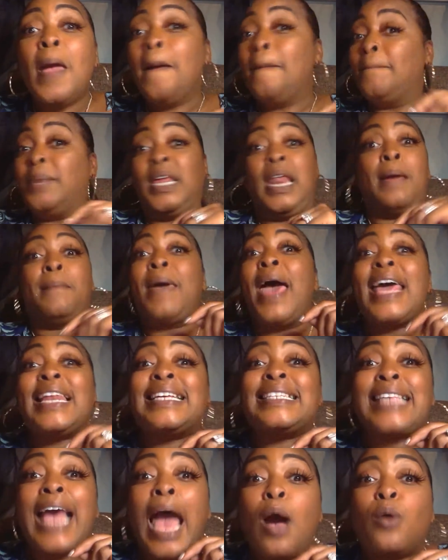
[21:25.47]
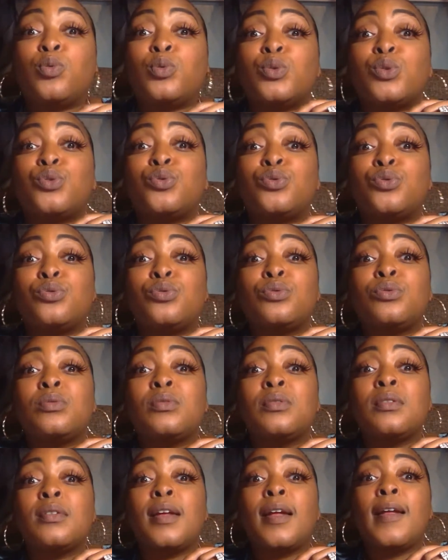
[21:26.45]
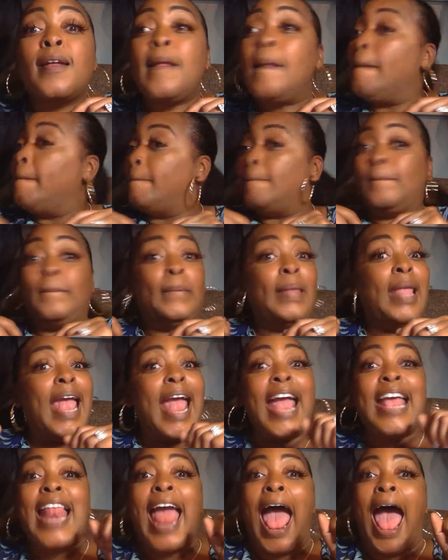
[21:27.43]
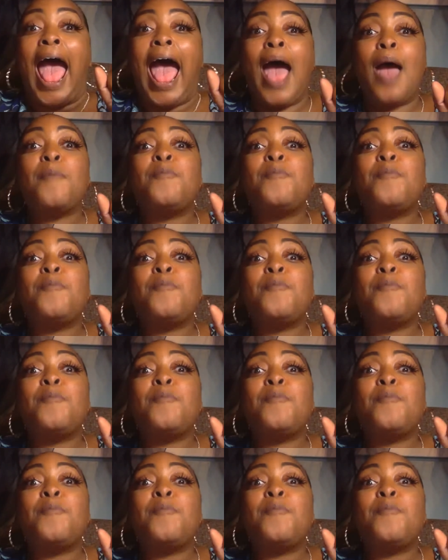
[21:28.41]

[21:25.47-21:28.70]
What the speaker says: but I'm at his house. And I